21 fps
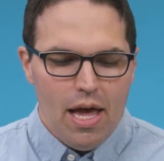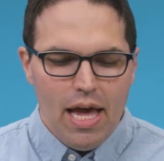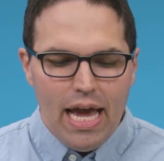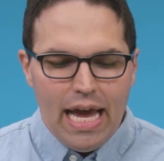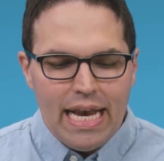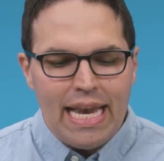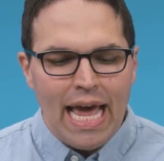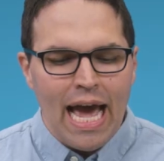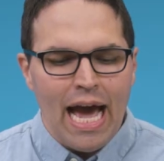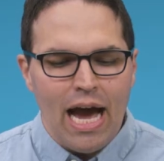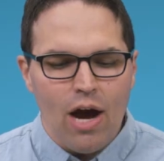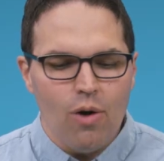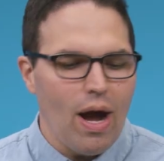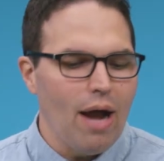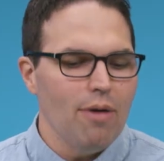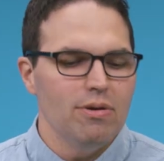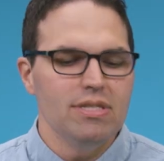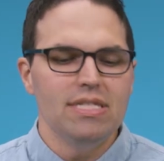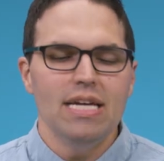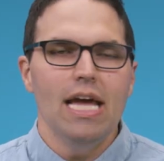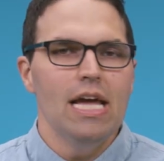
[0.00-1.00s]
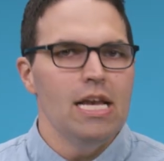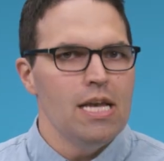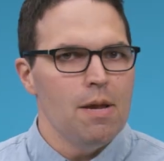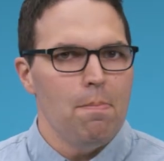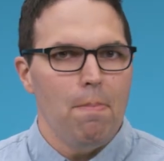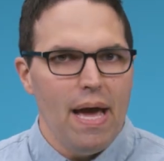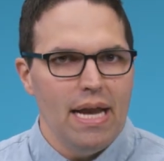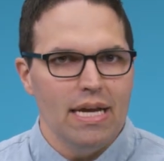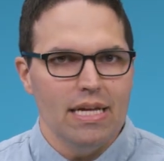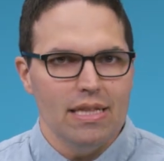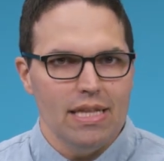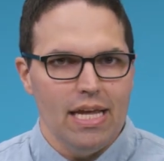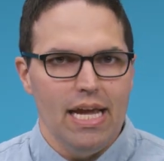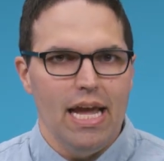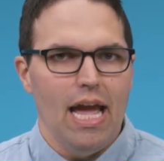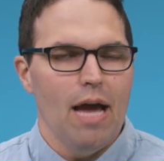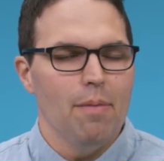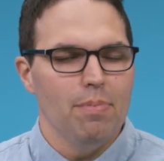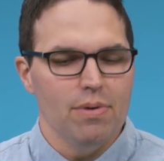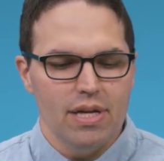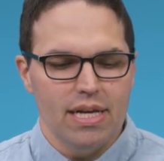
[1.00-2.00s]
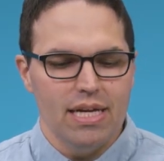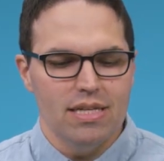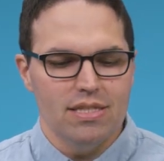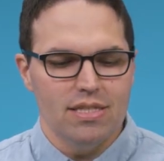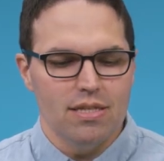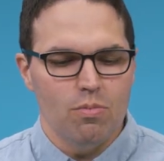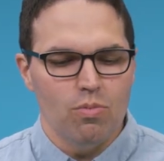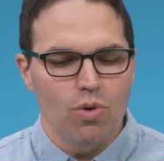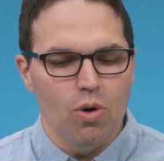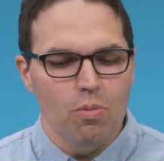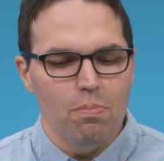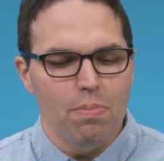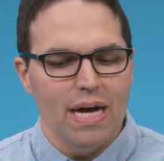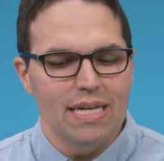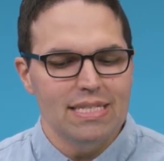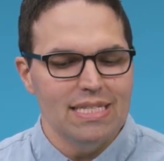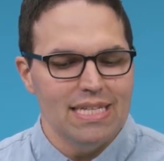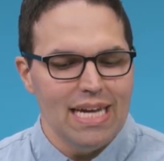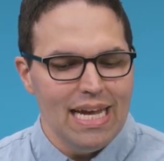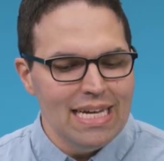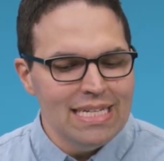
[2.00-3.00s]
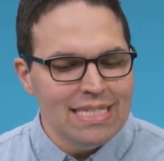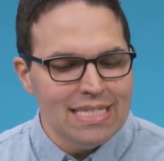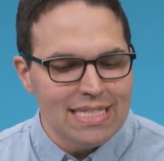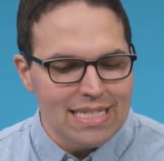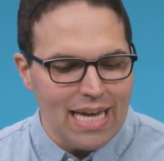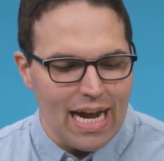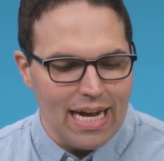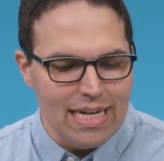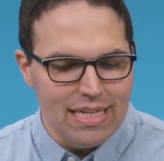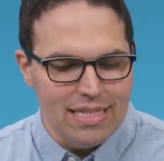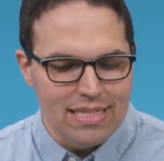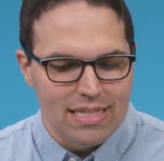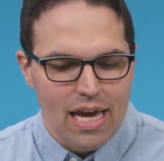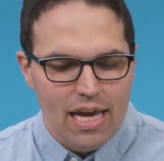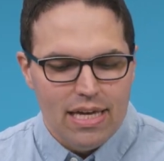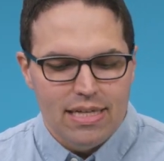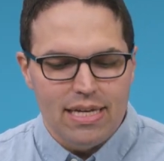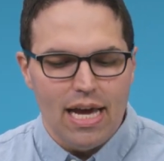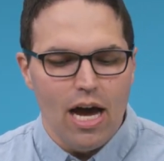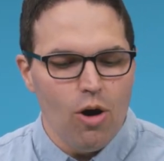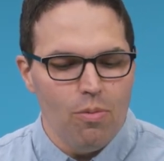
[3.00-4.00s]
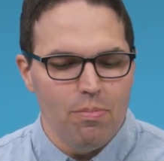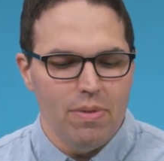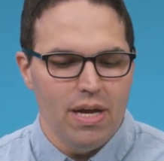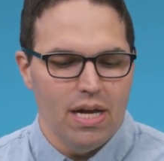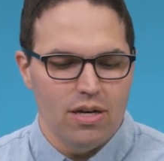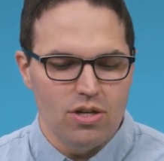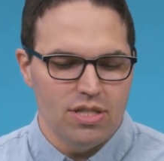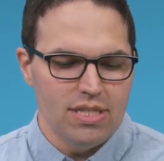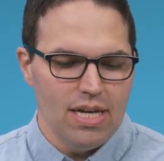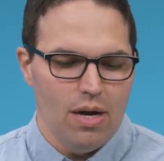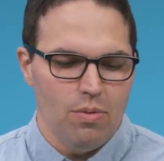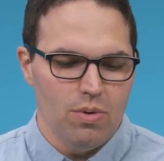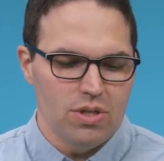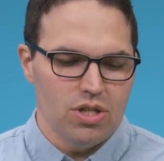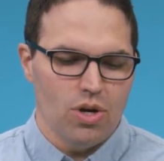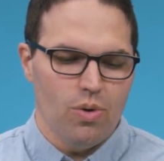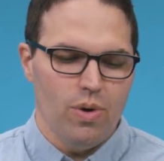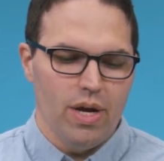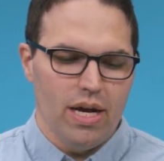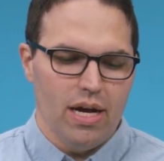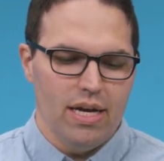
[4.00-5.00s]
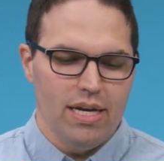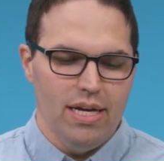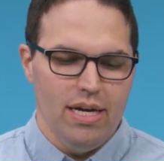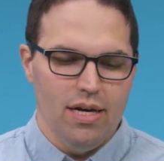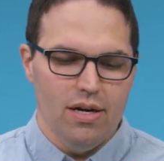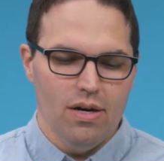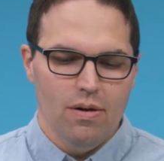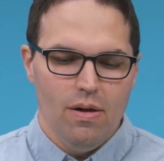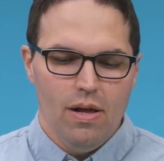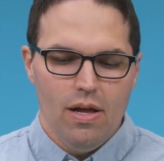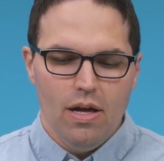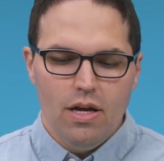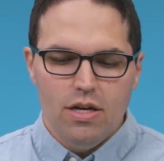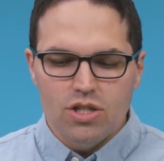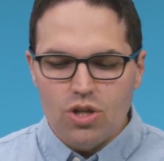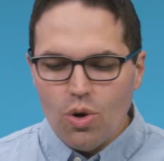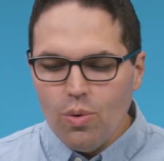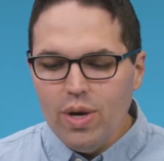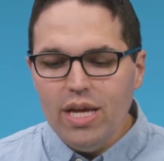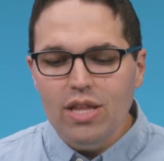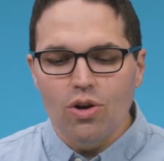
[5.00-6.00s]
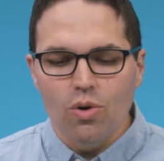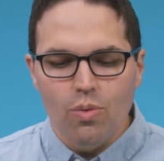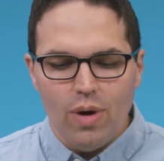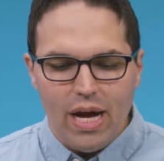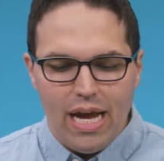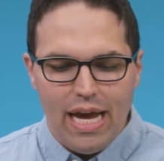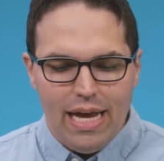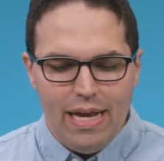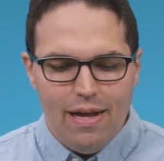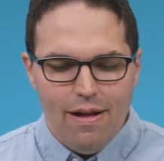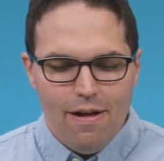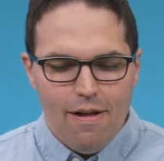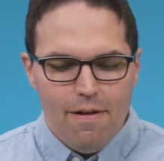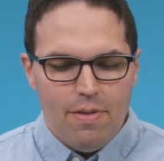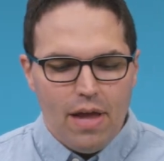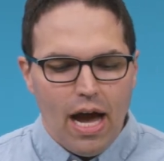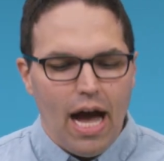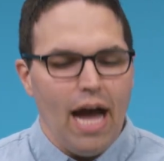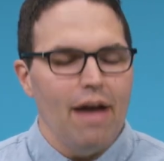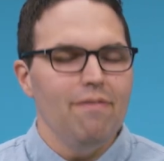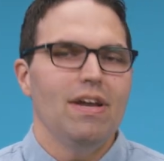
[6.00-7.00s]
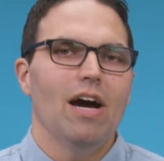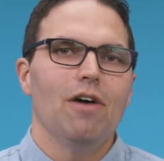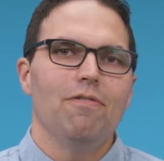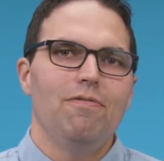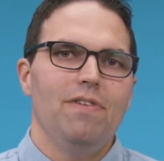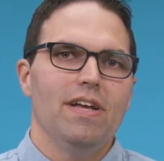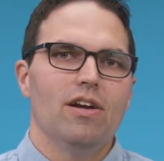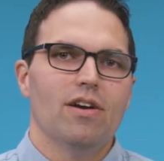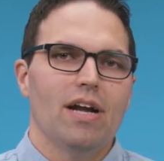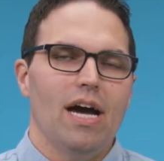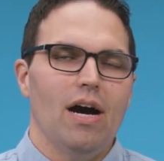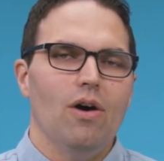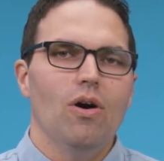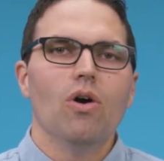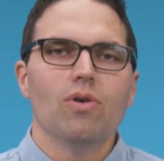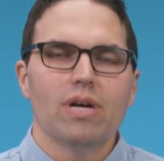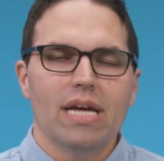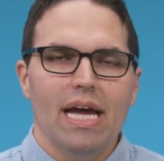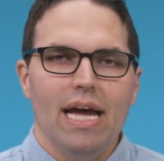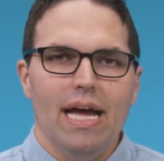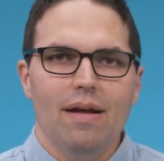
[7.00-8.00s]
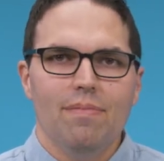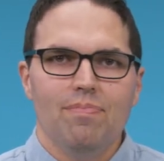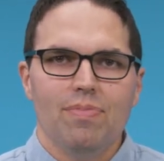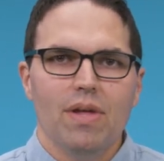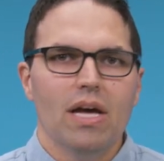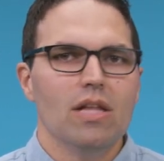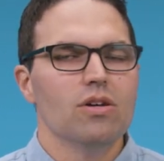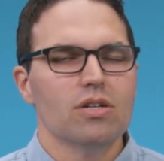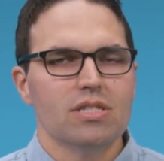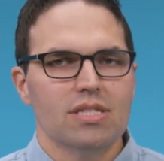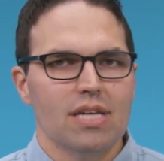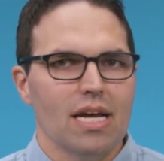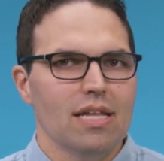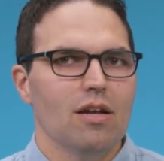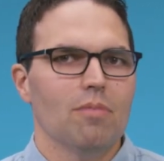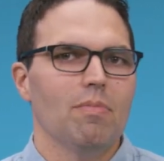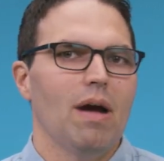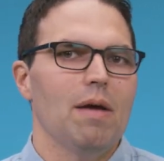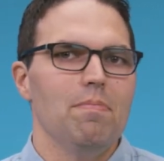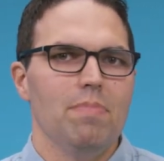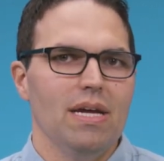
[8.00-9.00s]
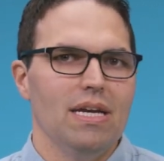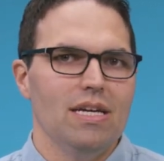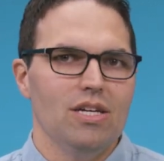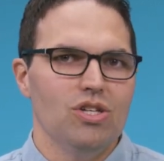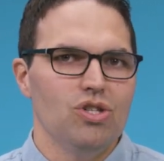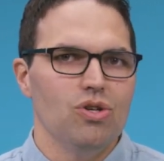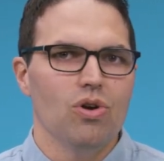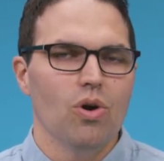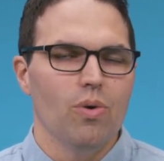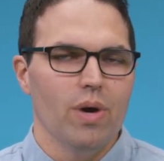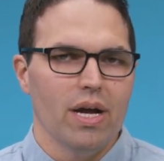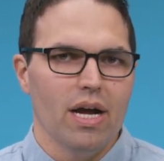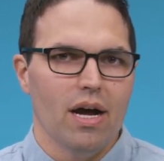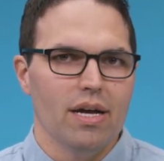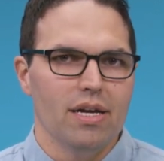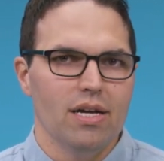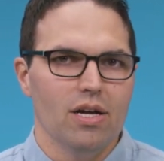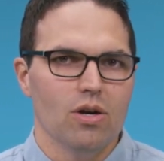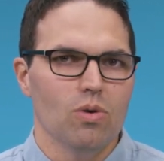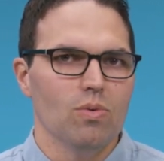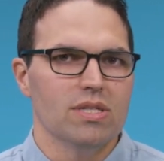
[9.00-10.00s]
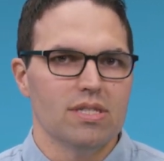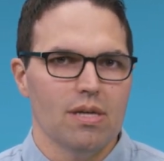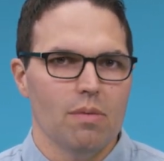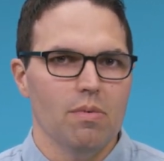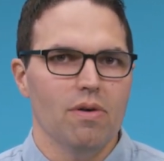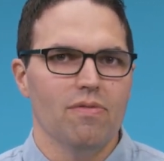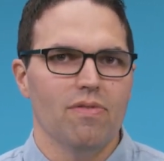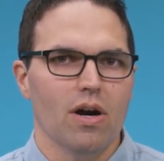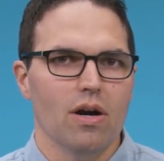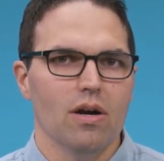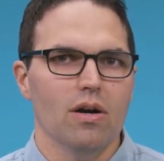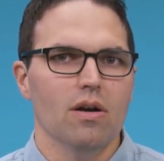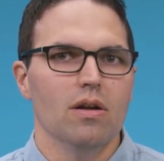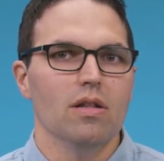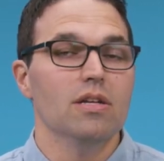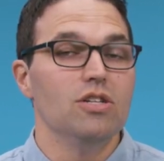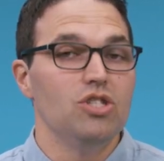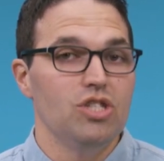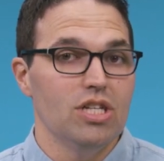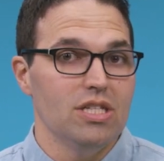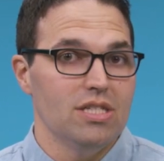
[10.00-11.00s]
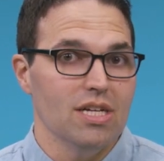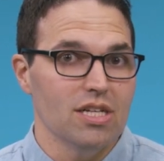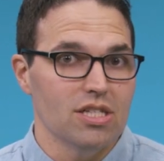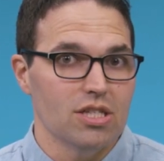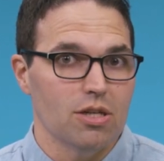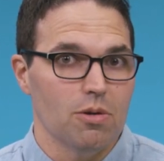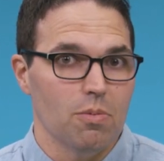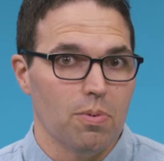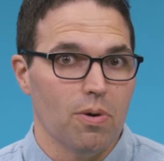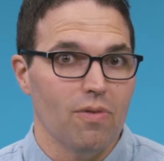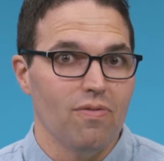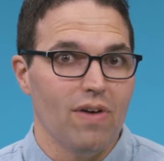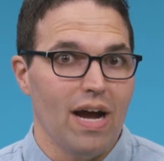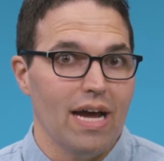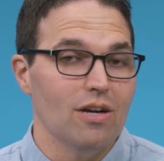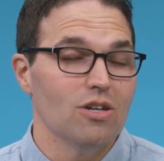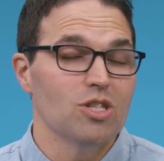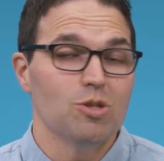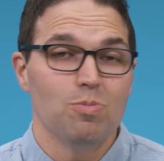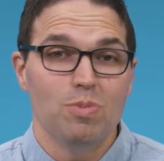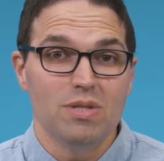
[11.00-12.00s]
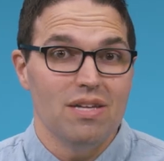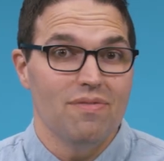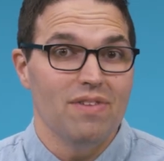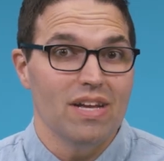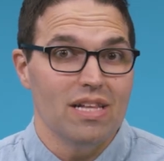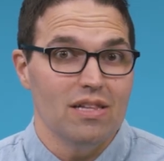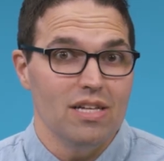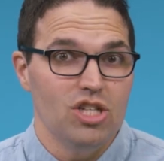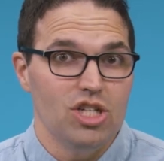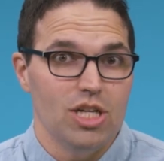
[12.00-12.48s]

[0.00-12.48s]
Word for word: And now I was independently able to get some robust insights to help me understand what's going on here. So either way, I've now figured out, okay, it looks like there might be an issue going on here with some of our logistics providers, specifically